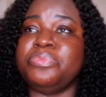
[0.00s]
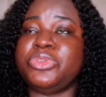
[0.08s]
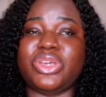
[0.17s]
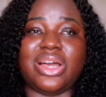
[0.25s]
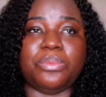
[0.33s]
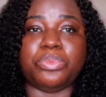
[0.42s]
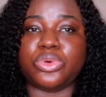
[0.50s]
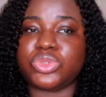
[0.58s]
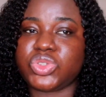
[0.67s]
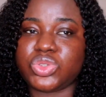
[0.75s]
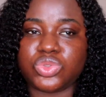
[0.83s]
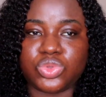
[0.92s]
You can
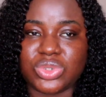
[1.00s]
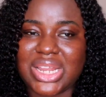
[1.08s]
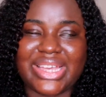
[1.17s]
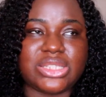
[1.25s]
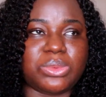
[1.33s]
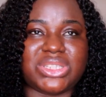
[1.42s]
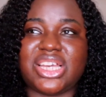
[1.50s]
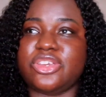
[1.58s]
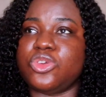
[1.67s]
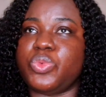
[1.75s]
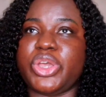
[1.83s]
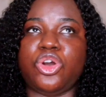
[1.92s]
post tonight. By the time
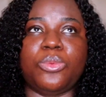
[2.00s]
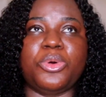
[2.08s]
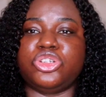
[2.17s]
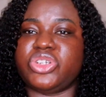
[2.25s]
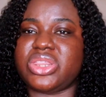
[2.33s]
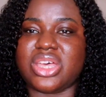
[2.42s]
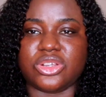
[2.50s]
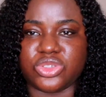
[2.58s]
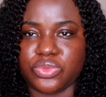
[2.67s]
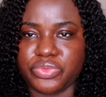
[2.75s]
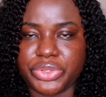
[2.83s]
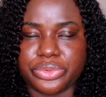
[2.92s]
you wake up, one hundred
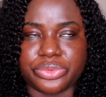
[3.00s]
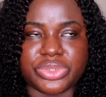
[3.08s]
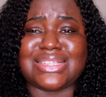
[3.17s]
thousand views.